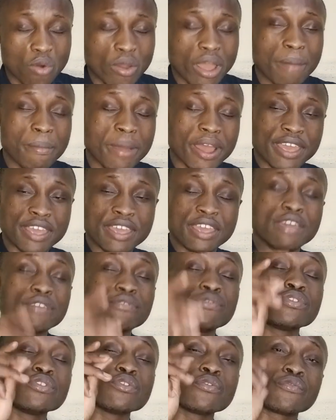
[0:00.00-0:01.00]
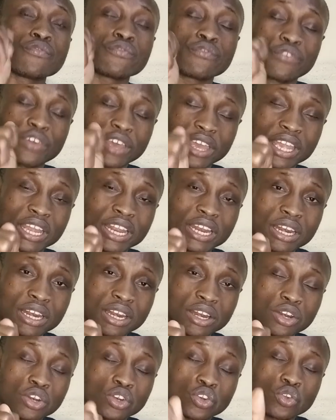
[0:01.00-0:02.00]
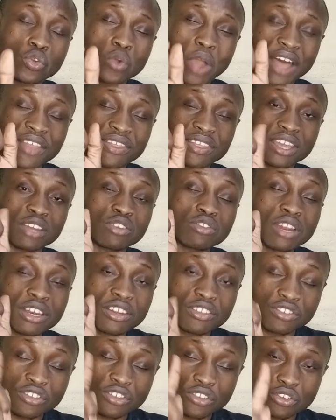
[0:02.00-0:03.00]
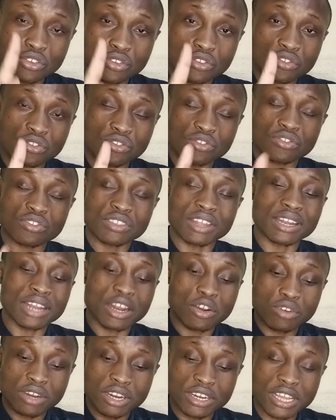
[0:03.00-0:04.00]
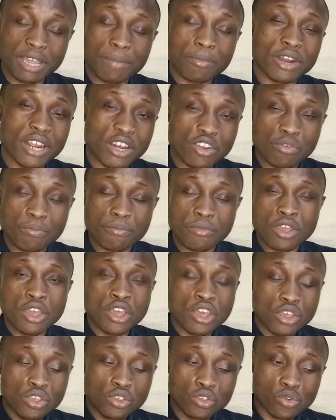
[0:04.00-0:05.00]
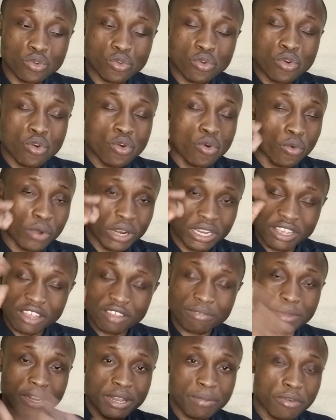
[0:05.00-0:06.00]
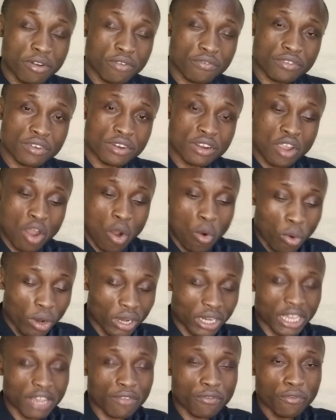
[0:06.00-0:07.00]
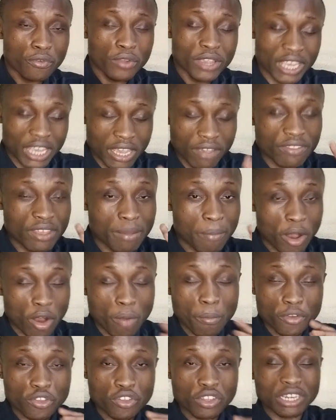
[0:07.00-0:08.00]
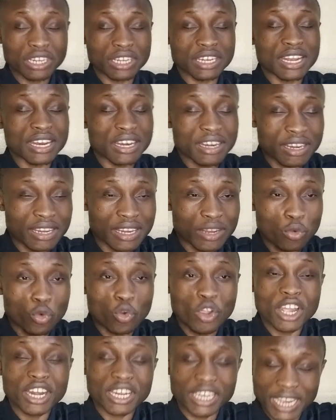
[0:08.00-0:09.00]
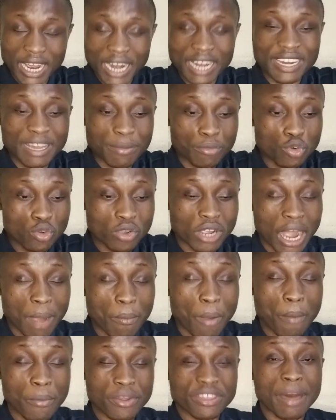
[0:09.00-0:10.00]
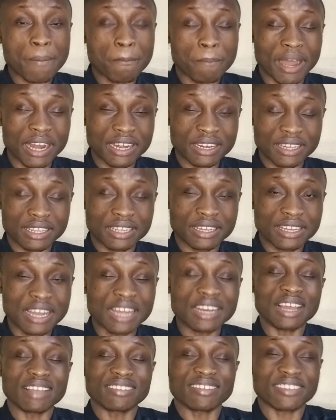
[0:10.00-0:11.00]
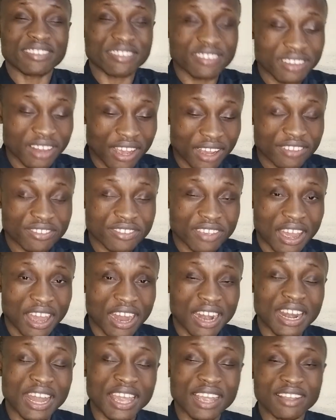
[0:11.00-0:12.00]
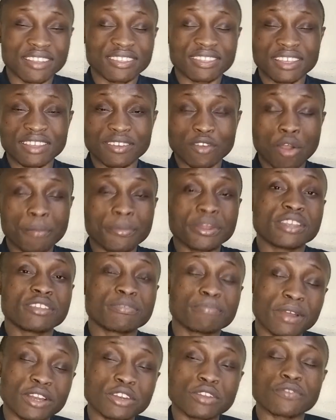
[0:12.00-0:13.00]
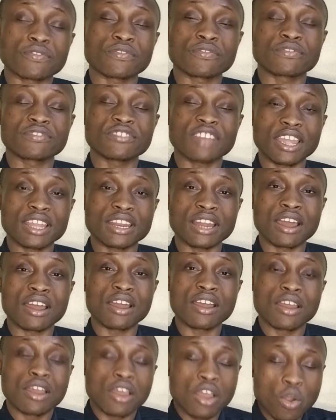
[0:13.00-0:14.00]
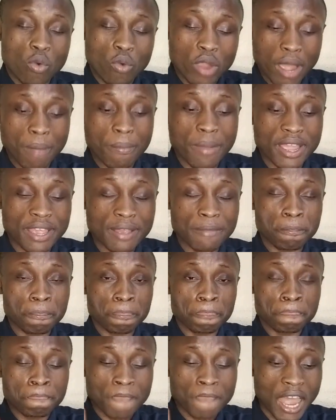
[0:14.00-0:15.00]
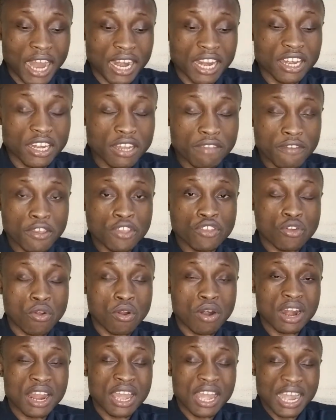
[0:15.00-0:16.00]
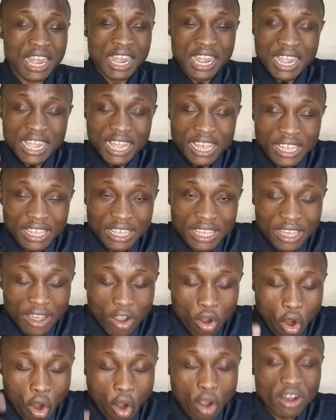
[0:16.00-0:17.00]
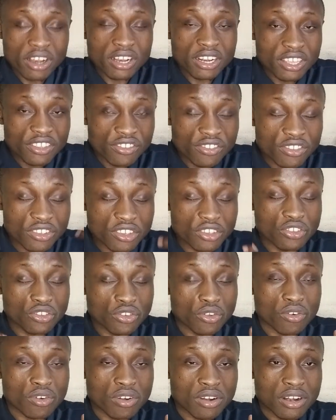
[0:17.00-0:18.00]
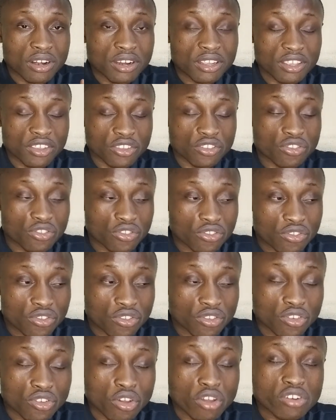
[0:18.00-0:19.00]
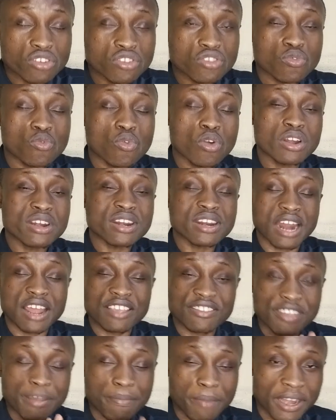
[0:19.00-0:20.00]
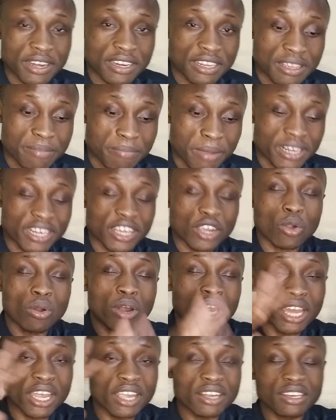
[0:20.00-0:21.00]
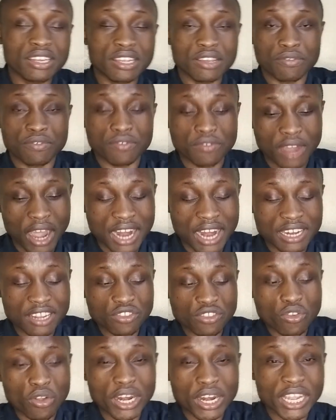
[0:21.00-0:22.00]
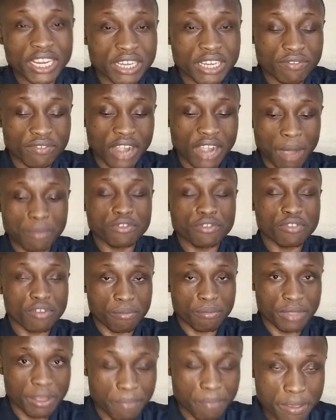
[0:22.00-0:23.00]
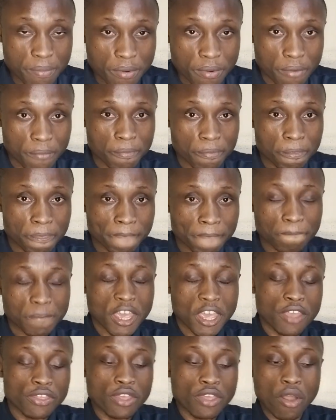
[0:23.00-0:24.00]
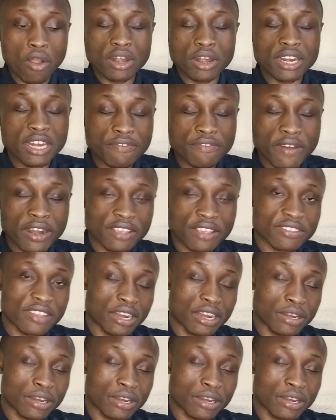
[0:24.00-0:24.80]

whereby if you fail to adhere to the decisions that are on the table, then you, you will just be removed. What if we give them an opportunity, then we tell them to come up with a party that has a structure like the Communist Party of China, whereby an individual on decision is not what runs the party, but the collective. And this collective comes from the people. The only difference